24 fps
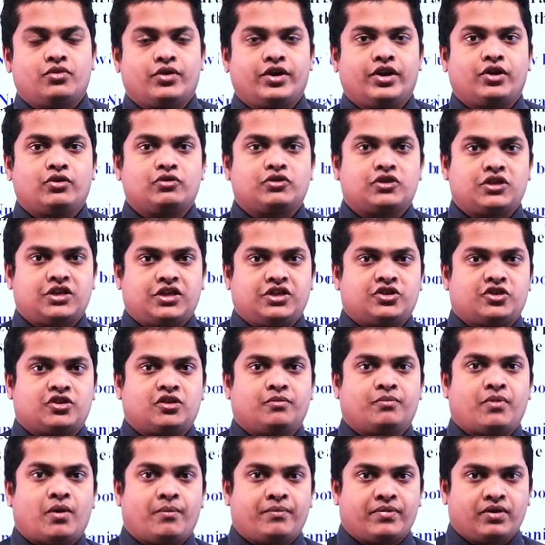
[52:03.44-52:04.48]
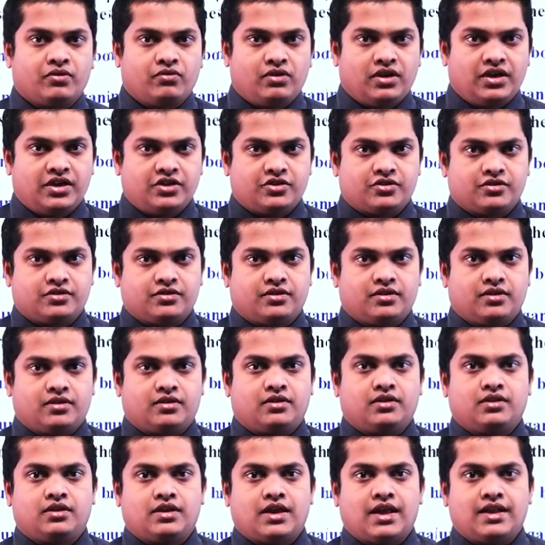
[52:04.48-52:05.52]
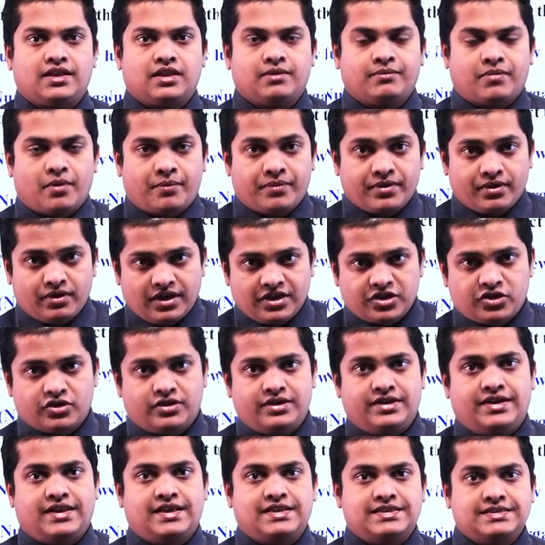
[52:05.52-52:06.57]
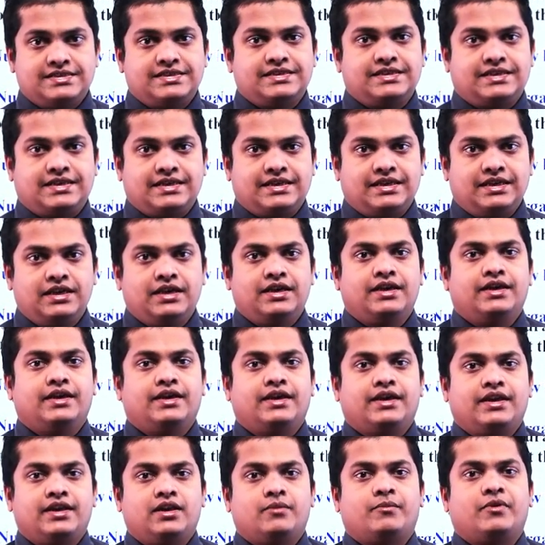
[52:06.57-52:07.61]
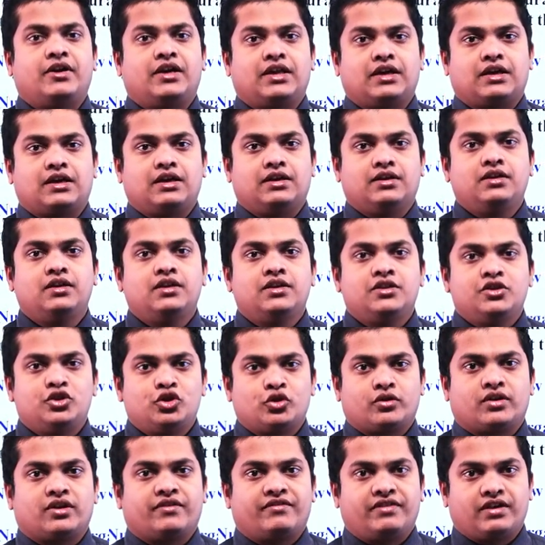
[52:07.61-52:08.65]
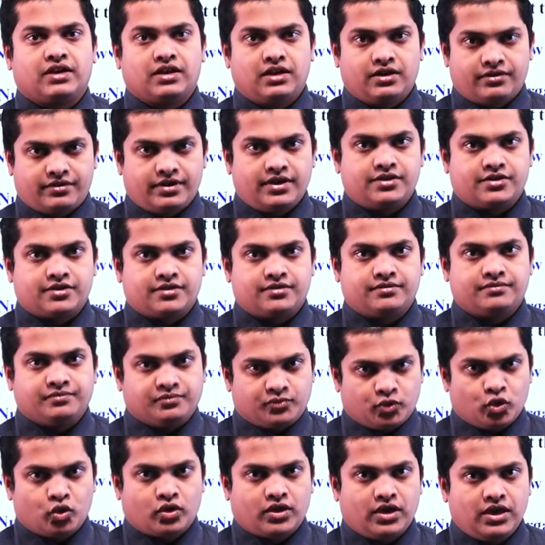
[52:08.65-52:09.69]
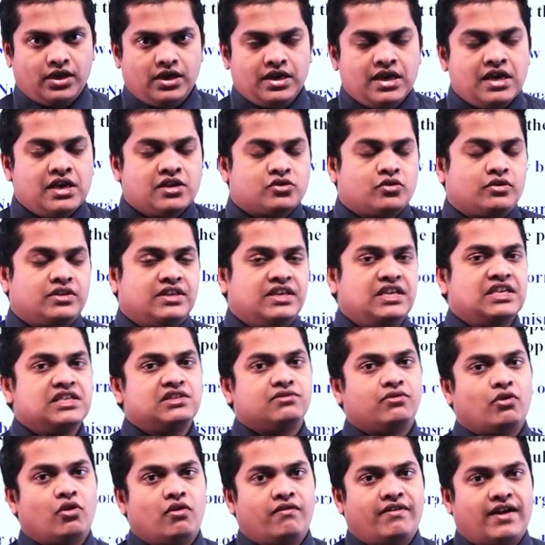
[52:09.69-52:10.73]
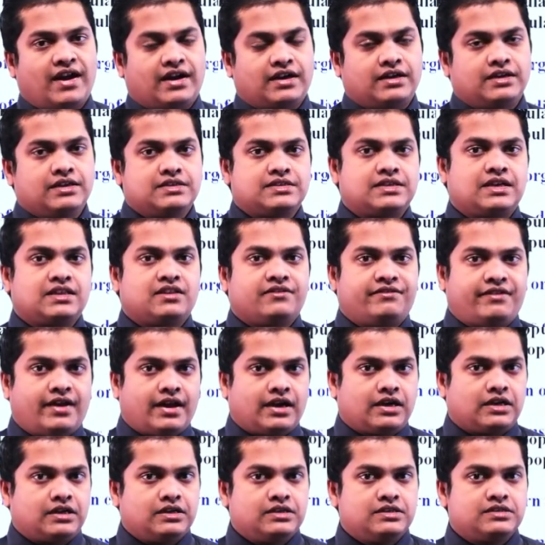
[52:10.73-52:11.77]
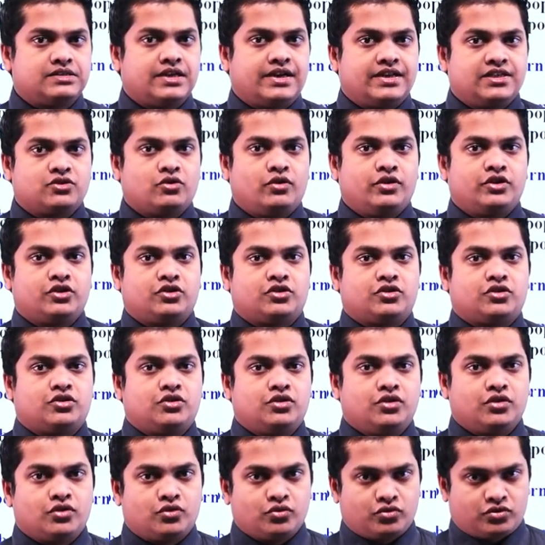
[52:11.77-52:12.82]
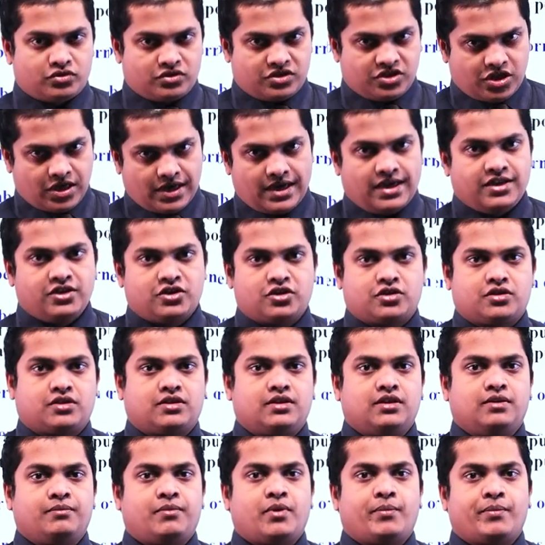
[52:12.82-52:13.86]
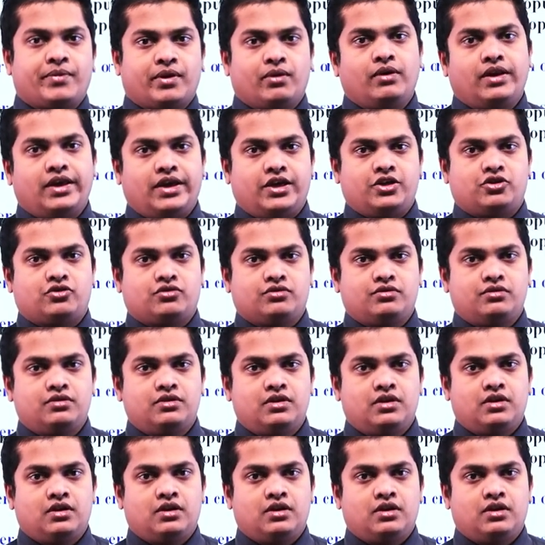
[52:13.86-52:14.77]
going to change the population and the population density in a particular geographical region. Okay, so these four factors are the factors that is going to change the population,